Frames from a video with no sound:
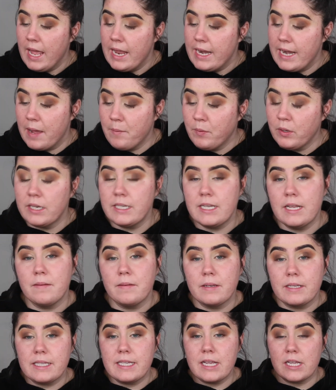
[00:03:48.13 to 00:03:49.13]
now I'm going
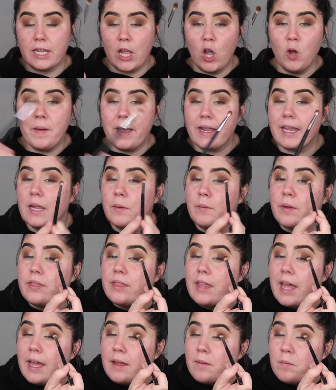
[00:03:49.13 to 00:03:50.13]
to go back in with
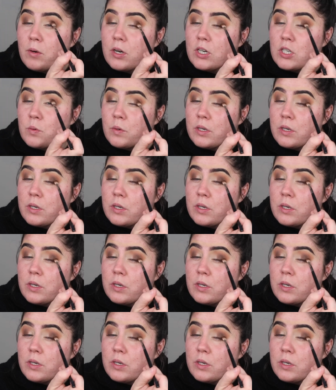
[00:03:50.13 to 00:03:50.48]
that brush